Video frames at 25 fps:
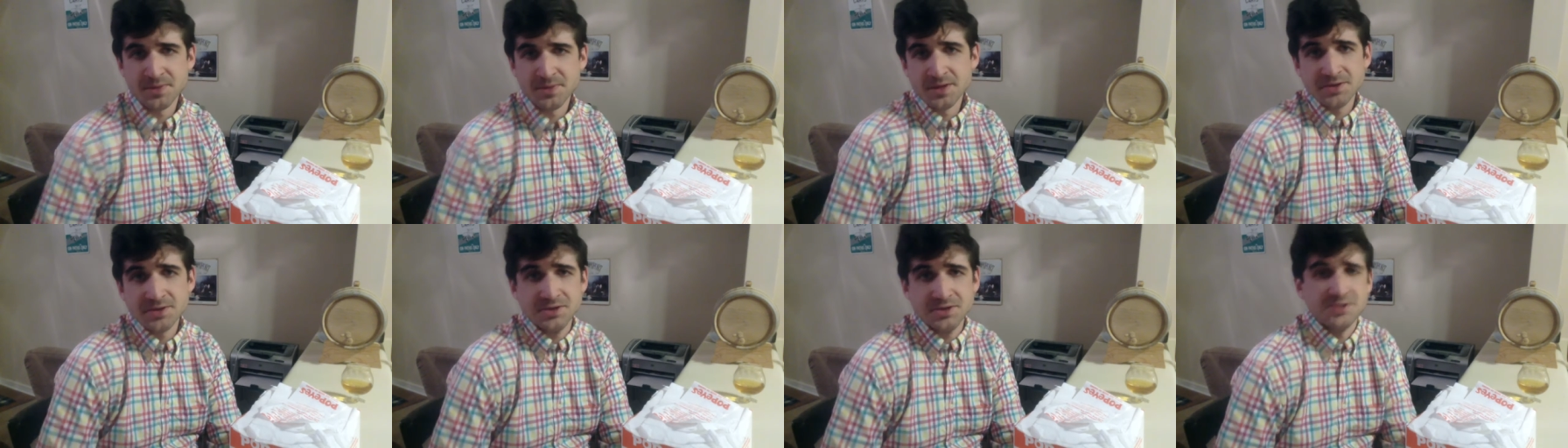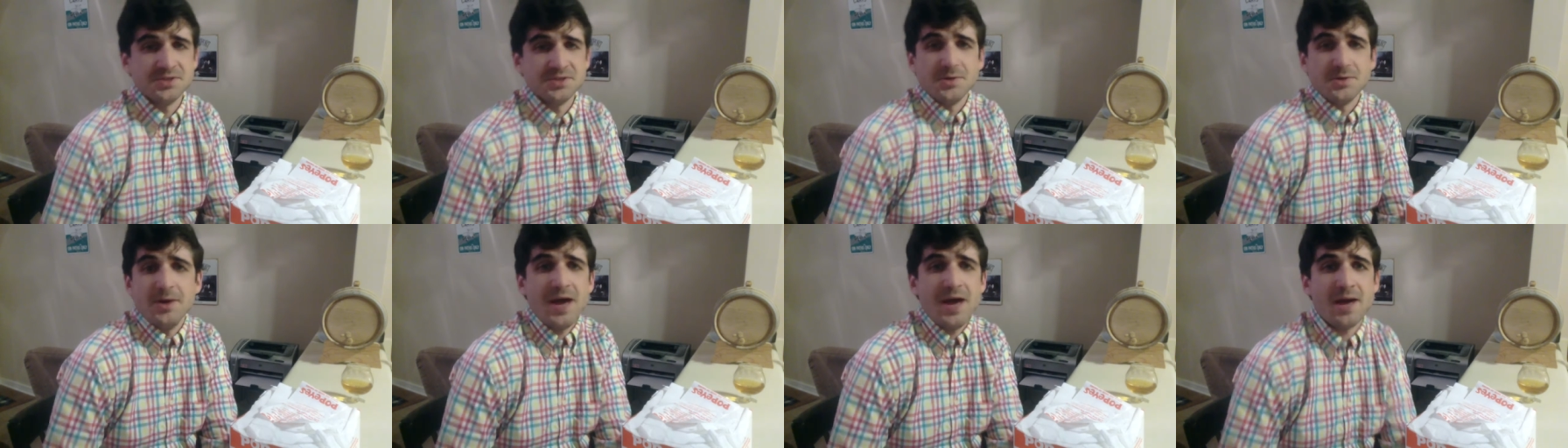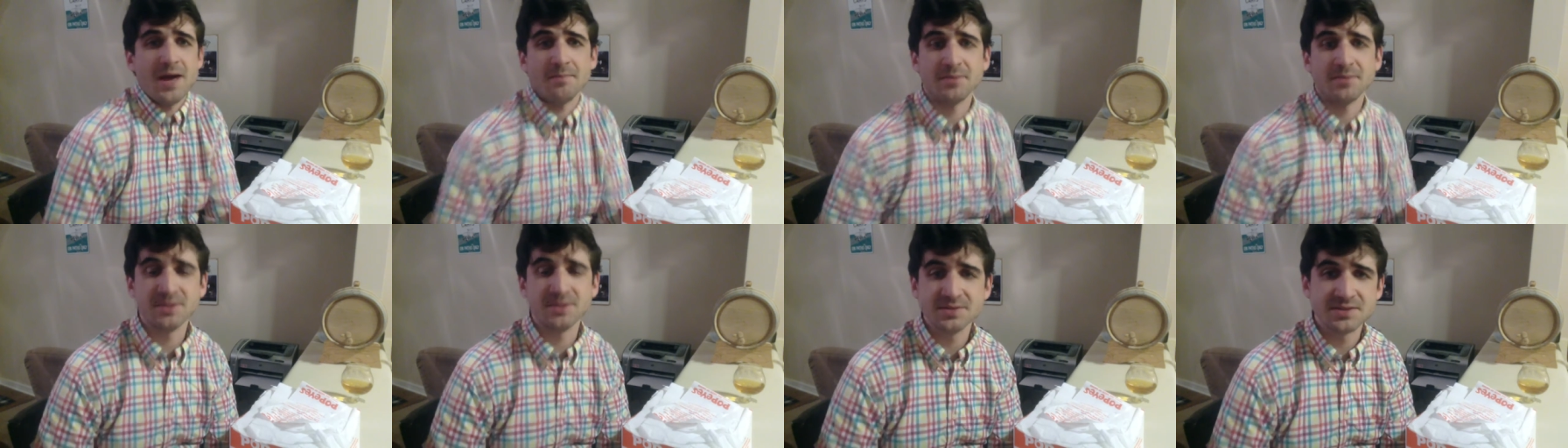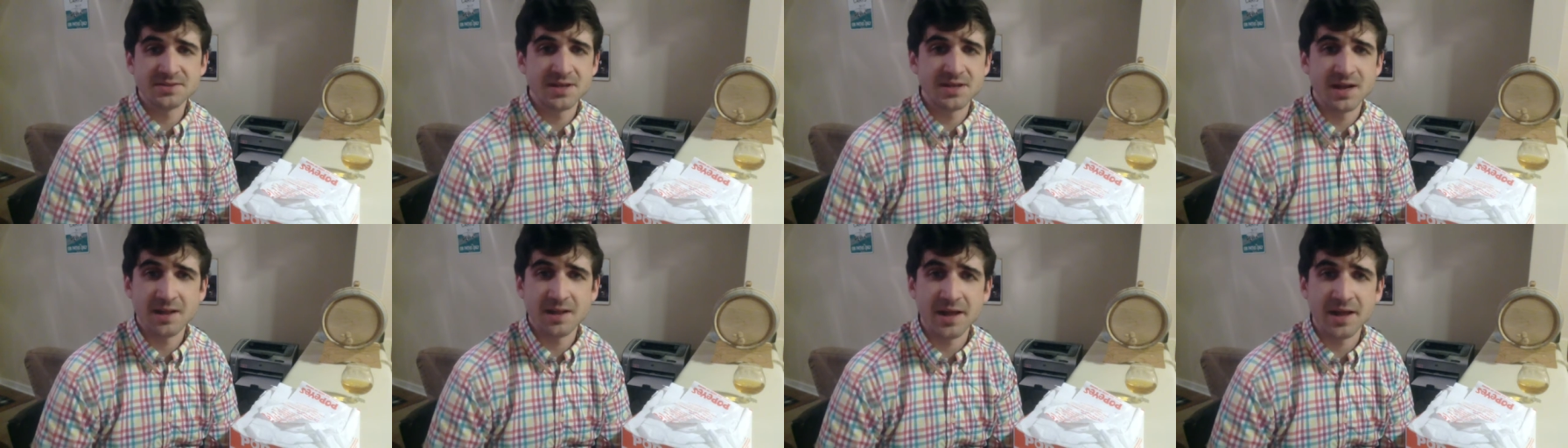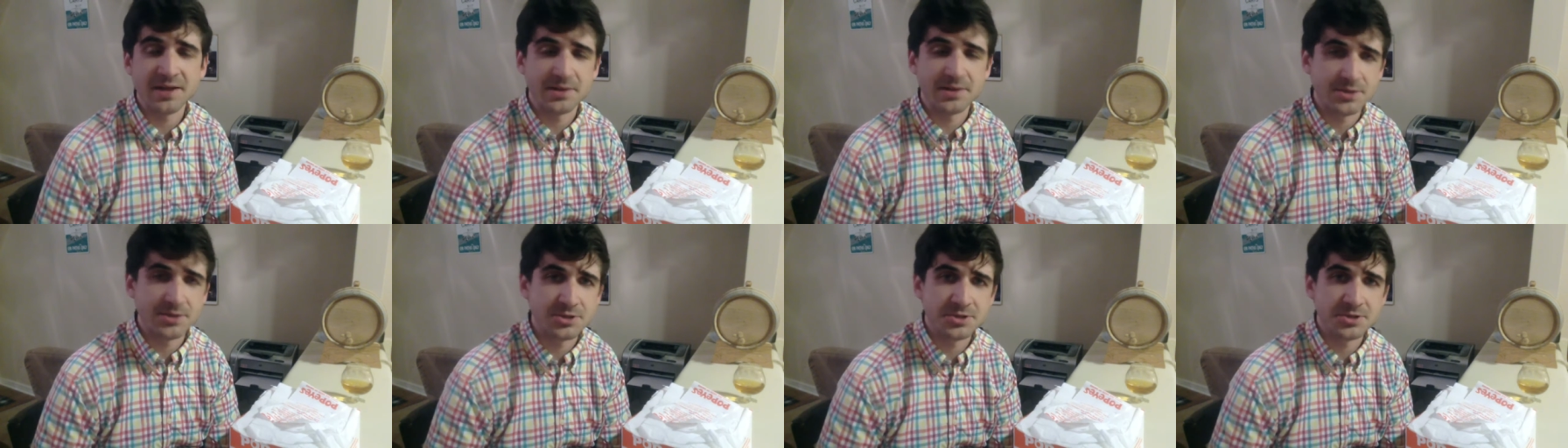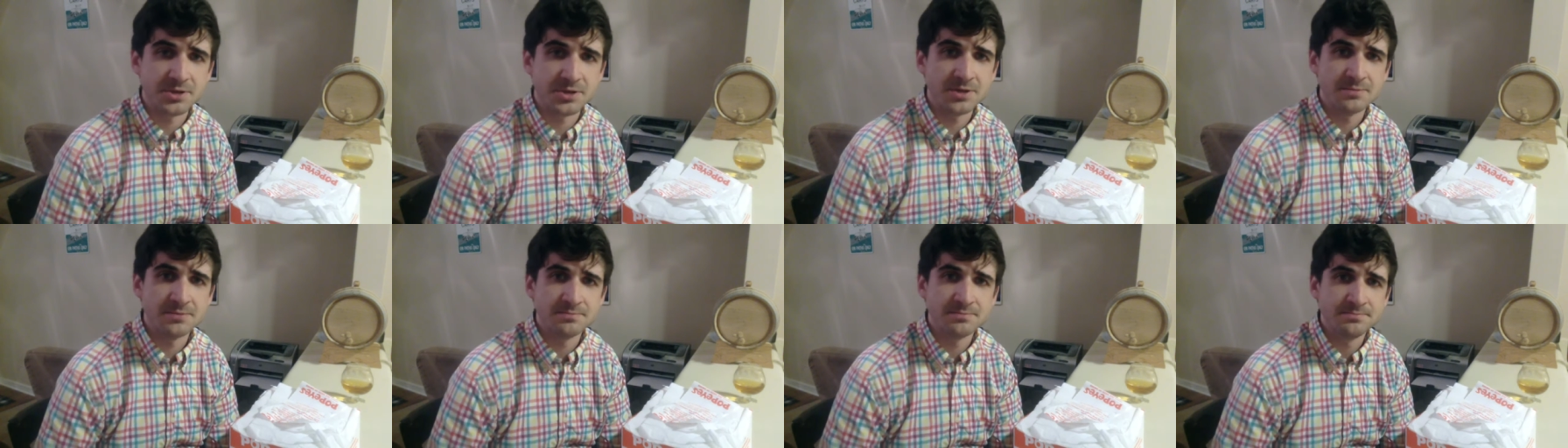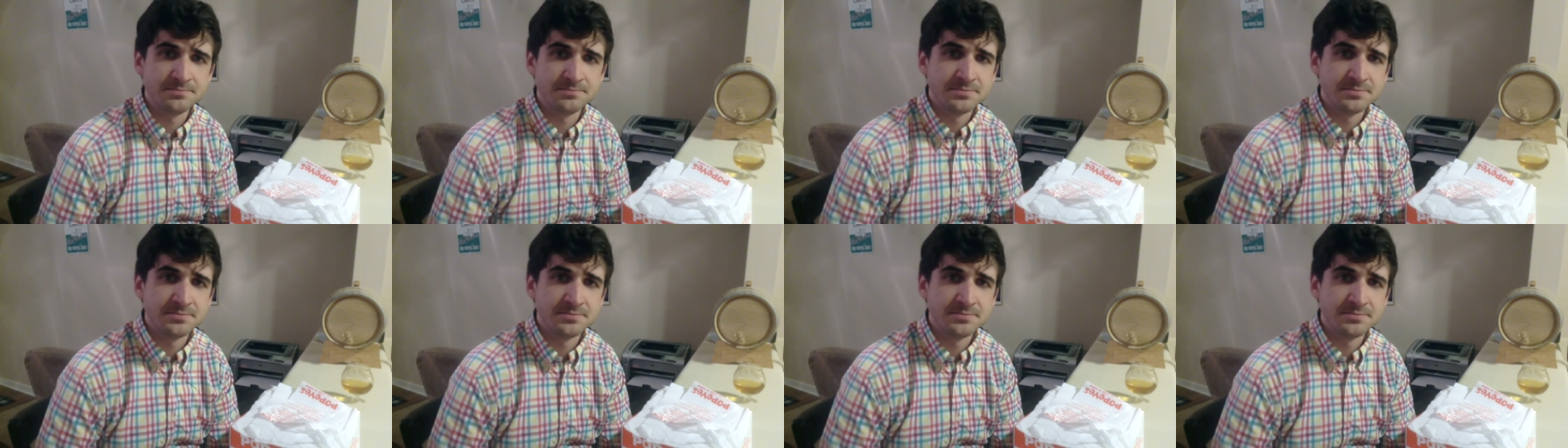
Just so happens that I like this shirt.